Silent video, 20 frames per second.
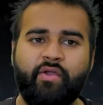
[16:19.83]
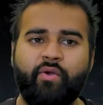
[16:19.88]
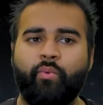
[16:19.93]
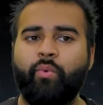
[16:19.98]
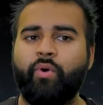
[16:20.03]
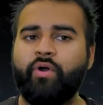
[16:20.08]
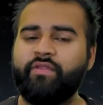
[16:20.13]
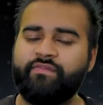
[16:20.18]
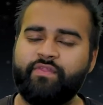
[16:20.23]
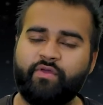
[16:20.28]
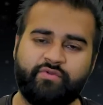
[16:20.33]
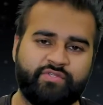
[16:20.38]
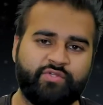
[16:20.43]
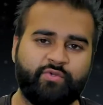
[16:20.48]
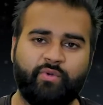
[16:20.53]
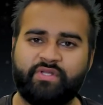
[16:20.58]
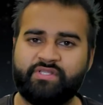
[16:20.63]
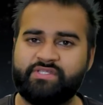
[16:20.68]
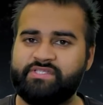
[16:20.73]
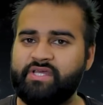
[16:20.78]
One of those
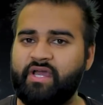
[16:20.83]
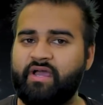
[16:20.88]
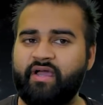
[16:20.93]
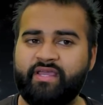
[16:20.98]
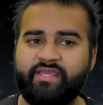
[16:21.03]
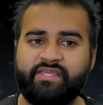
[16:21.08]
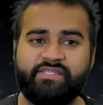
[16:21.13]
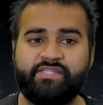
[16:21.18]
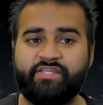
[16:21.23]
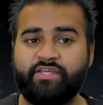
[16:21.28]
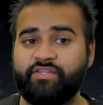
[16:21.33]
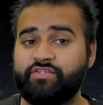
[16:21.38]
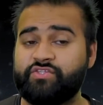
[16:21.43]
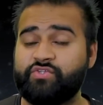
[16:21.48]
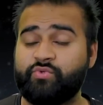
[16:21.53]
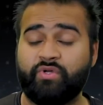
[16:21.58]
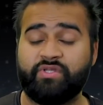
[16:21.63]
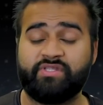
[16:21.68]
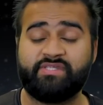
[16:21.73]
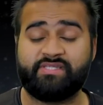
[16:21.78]
squads dies, the other
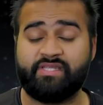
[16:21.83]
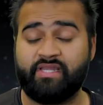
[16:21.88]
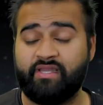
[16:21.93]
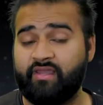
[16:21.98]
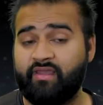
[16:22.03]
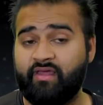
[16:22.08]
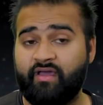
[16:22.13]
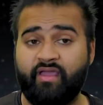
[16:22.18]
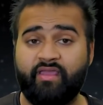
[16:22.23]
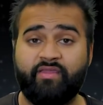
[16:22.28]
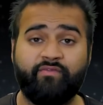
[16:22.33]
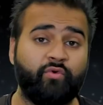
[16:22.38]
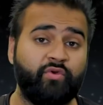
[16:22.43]
squad's still alive,